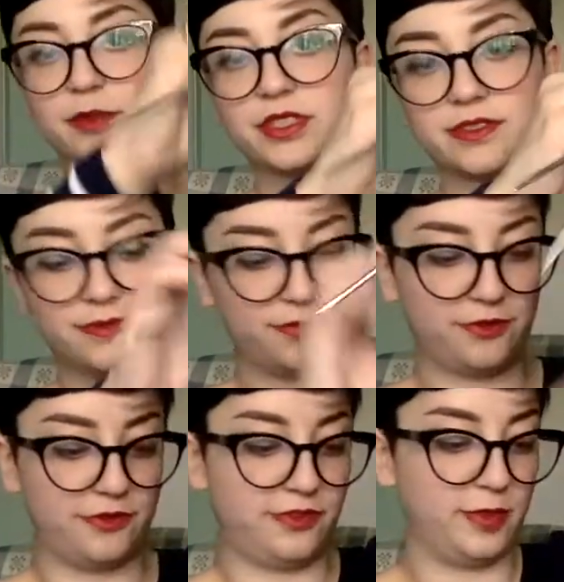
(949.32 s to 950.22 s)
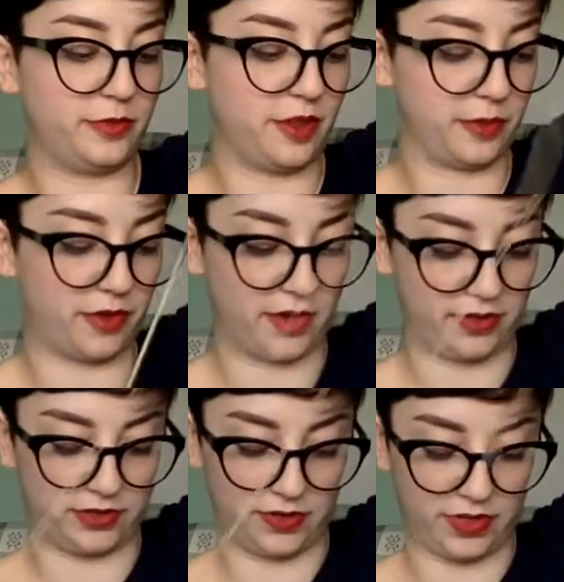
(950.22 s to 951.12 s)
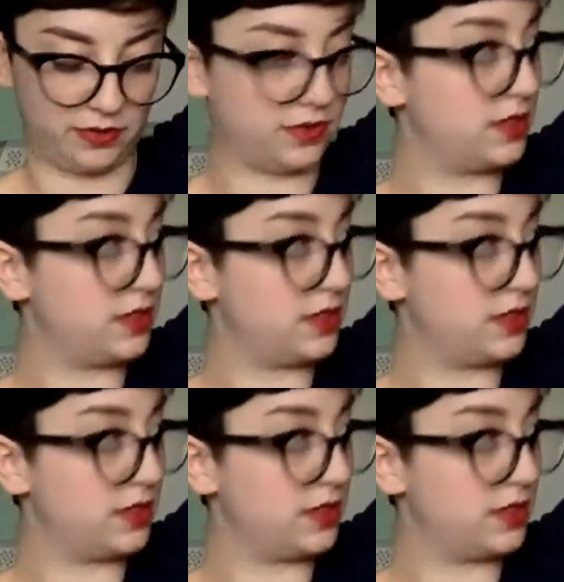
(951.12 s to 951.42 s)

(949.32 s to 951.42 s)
just flip-flopping around so I don't